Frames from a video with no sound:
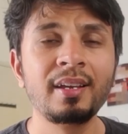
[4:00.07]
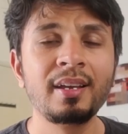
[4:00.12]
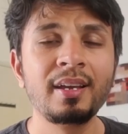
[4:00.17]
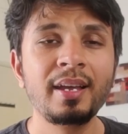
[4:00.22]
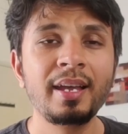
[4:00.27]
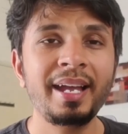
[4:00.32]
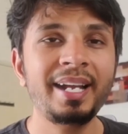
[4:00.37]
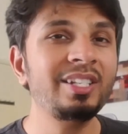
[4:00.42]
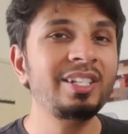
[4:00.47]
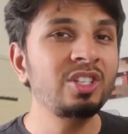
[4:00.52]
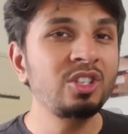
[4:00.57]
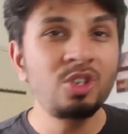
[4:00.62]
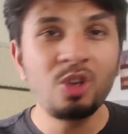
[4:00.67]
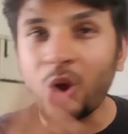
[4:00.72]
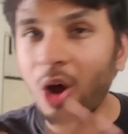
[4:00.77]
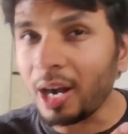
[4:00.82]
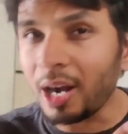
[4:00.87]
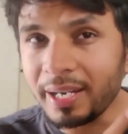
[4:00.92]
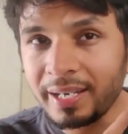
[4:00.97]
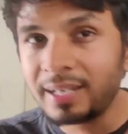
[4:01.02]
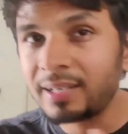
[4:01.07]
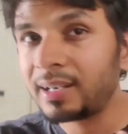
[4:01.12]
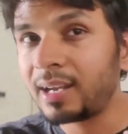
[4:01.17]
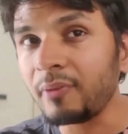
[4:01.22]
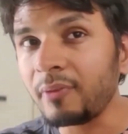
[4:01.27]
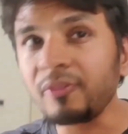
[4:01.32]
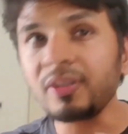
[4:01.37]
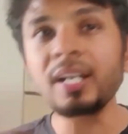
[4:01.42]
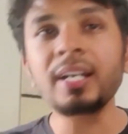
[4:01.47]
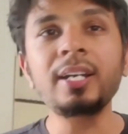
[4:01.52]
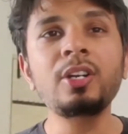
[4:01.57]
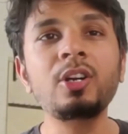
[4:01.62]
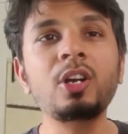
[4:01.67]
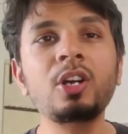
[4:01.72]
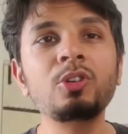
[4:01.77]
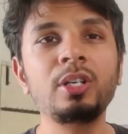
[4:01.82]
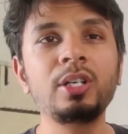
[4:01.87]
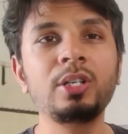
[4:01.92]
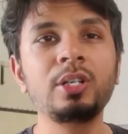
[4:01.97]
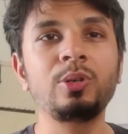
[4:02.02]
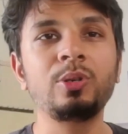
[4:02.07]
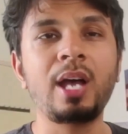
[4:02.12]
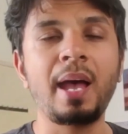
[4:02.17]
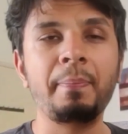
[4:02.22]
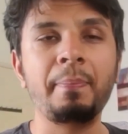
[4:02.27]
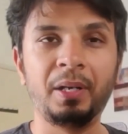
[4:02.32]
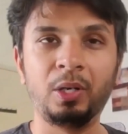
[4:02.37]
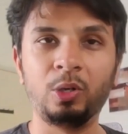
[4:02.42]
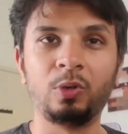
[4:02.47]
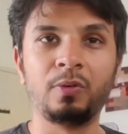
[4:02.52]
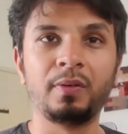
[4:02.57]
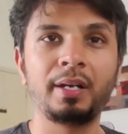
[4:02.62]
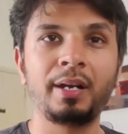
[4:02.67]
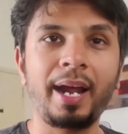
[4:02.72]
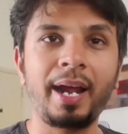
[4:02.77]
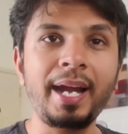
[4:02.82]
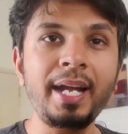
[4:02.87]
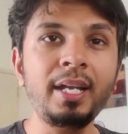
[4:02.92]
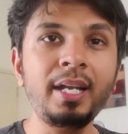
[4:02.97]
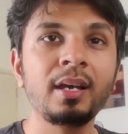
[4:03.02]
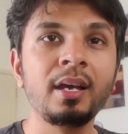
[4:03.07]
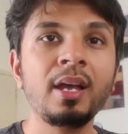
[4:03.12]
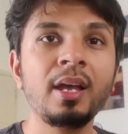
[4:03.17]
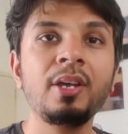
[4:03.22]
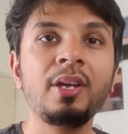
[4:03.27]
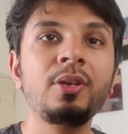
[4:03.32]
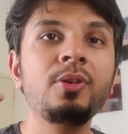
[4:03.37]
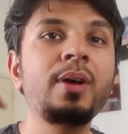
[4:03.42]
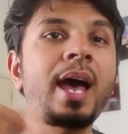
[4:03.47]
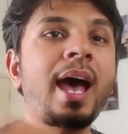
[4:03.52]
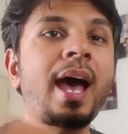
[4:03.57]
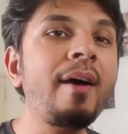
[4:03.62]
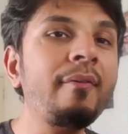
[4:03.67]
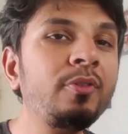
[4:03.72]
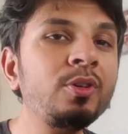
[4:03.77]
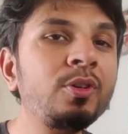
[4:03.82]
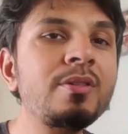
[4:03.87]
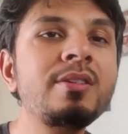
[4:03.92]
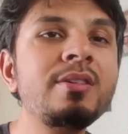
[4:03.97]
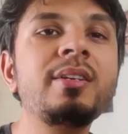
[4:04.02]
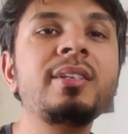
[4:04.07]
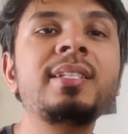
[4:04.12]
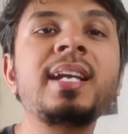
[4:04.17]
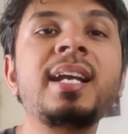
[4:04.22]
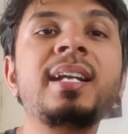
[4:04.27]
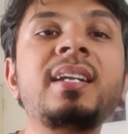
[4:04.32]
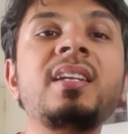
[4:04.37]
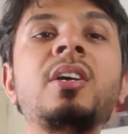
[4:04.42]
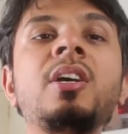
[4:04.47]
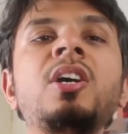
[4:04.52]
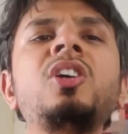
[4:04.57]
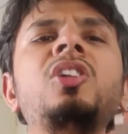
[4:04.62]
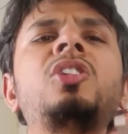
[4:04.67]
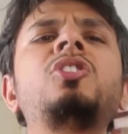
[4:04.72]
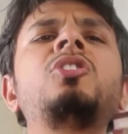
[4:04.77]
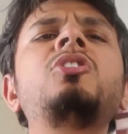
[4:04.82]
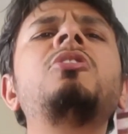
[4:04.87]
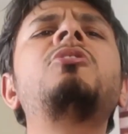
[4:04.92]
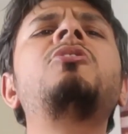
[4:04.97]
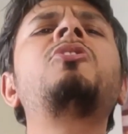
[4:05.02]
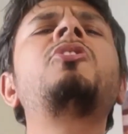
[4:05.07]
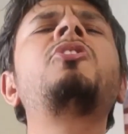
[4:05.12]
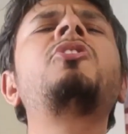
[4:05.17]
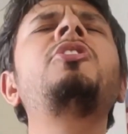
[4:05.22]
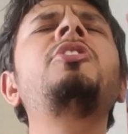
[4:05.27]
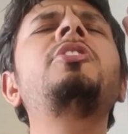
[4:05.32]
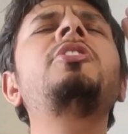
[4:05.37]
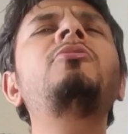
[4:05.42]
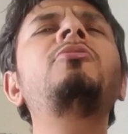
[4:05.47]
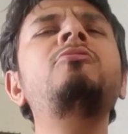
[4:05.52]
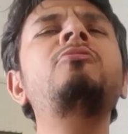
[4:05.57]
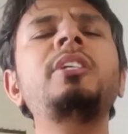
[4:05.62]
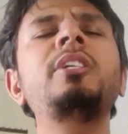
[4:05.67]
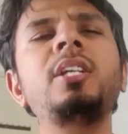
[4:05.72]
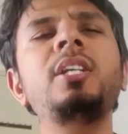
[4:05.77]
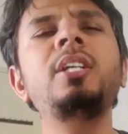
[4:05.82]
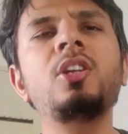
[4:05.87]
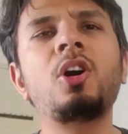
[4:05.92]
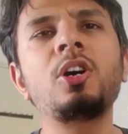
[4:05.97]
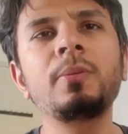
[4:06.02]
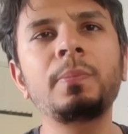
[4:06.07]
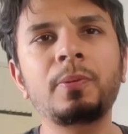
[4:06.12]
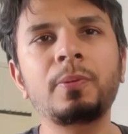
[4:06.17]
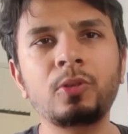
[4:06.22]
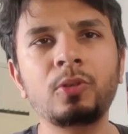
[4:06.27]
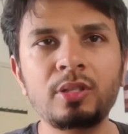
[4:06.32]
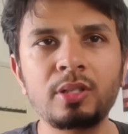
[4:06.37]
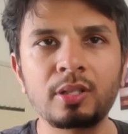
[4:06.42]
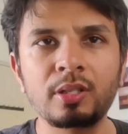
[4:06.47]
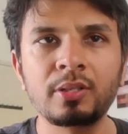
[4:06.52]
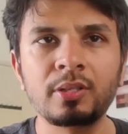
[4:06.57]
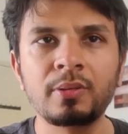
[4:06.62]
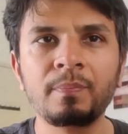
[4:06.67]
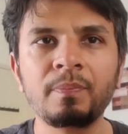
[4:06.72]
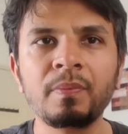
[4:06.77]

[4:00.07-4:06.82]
It's definitely not going to happen overnight. You have to understand it's a really long process.